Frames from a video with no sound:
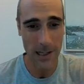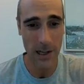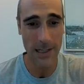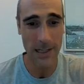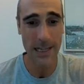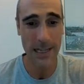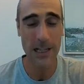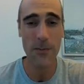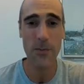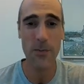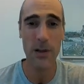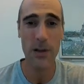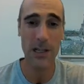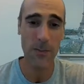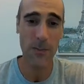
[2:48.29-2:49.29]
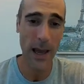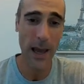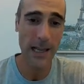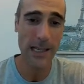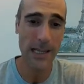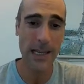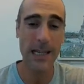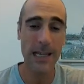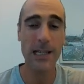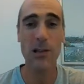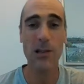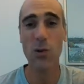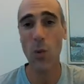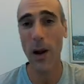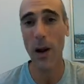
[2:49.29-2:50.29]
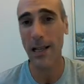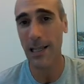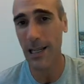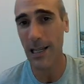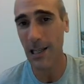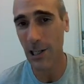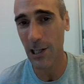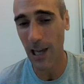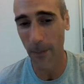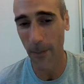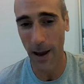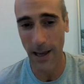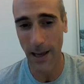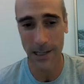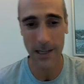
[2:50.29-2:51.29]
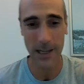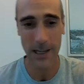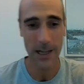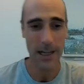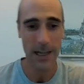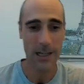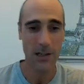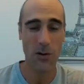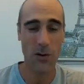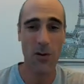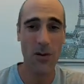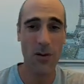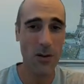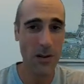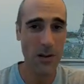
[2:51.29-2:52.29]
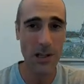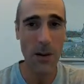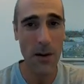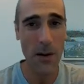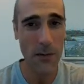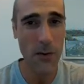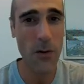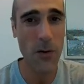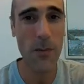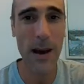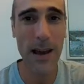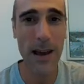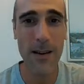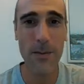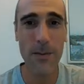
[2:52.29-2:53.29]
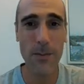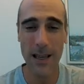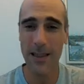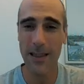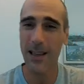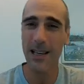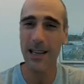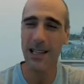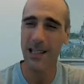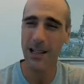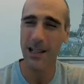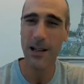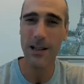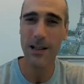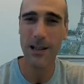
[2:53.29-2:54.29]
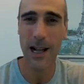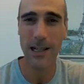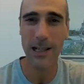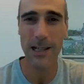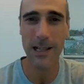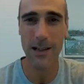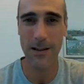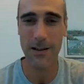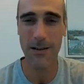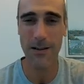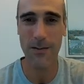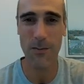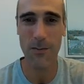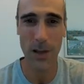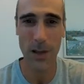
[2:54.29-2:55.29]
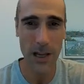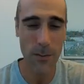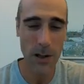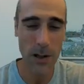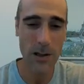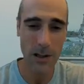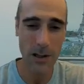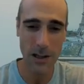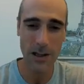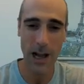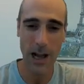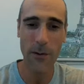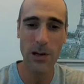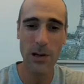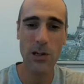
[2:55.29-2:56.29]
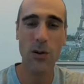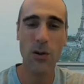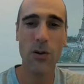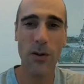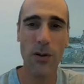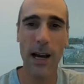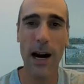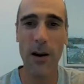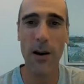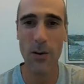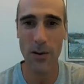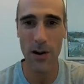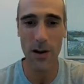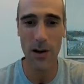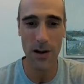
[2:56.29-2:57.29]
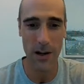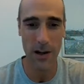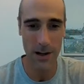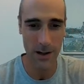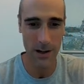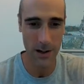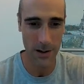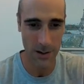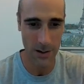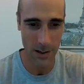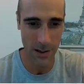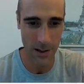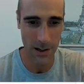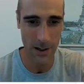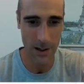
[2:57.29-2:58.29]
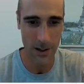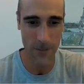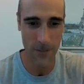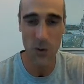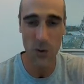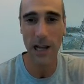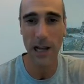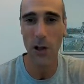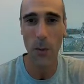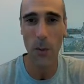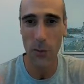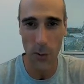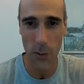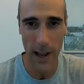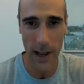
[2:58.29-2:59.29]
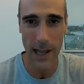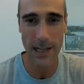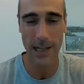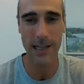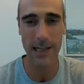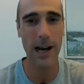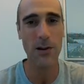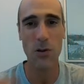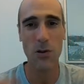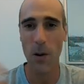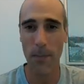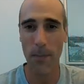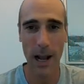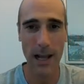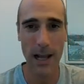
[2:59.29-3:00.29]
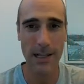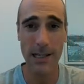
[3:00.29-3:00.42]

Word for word: The disk space is 20 gigabytes. So some of you may, may think it's not that uh, big, but uh, I will show you. There are other, uh, other um, you can upgrade and there are other plan.